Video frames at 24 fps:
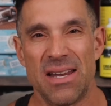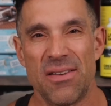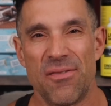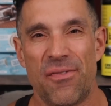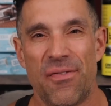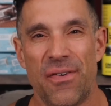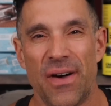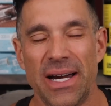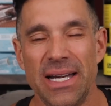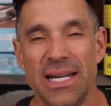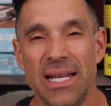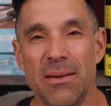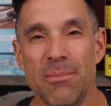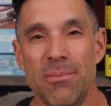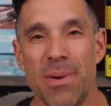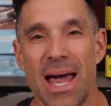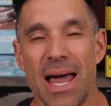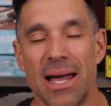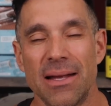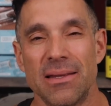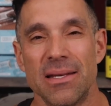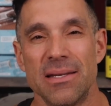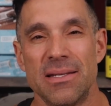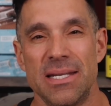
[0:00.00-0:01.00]
in fighting
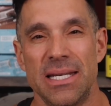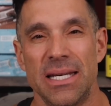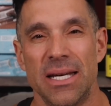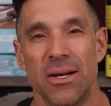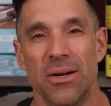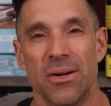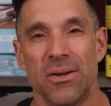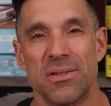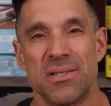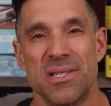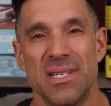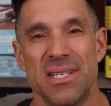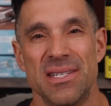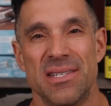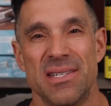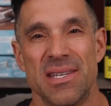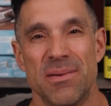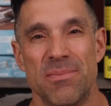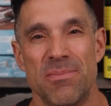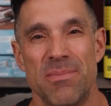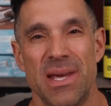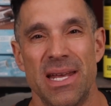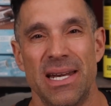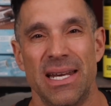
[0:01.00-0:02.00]
back the tears, he's
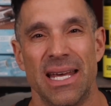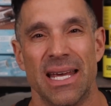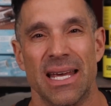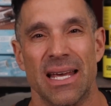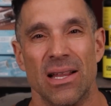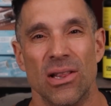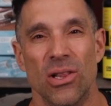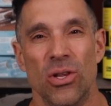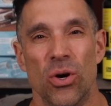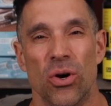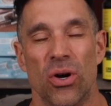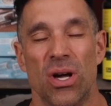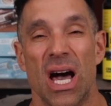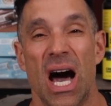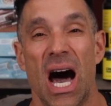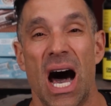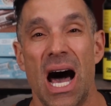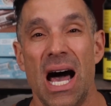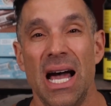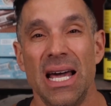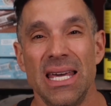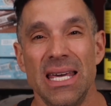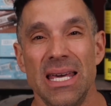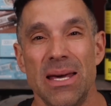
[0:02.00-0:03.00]
admitting, look,
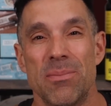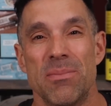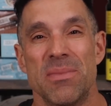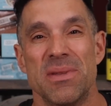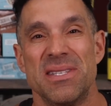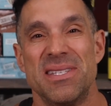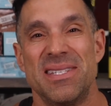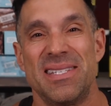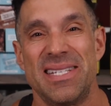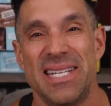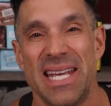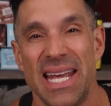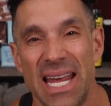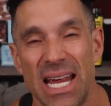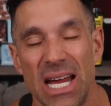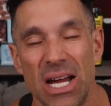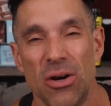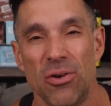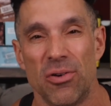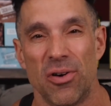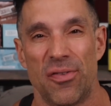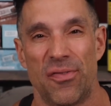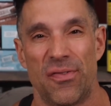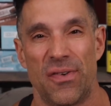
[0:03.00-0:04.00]
I am
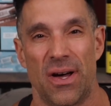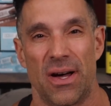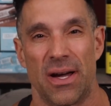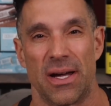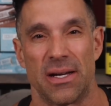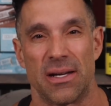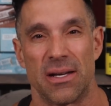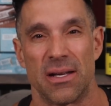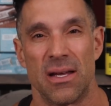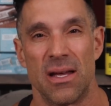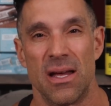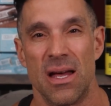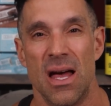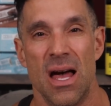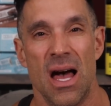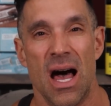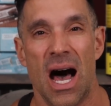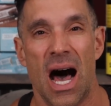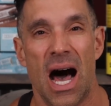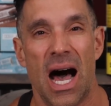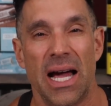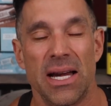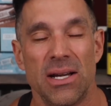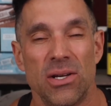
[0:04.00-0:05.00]
terrified.
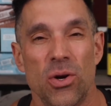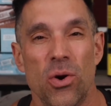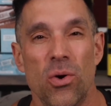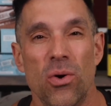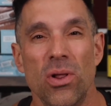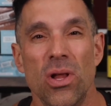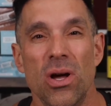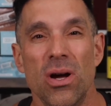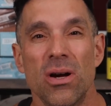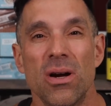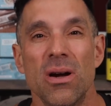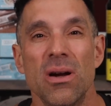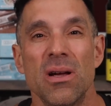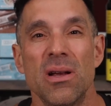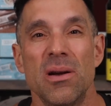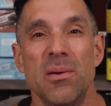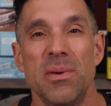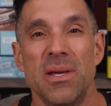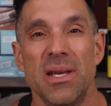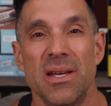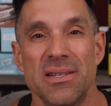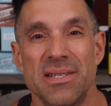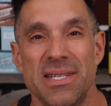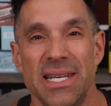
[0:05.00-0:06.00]
I no longer am going to
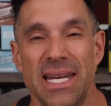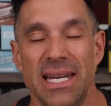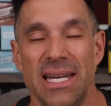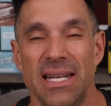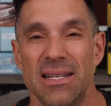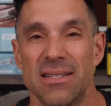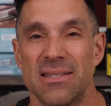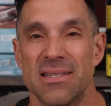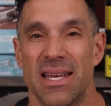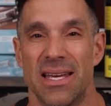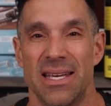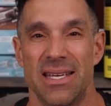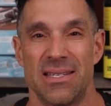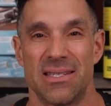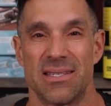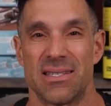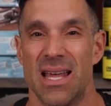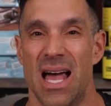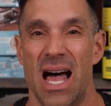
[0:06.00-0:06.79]
be on dating sites.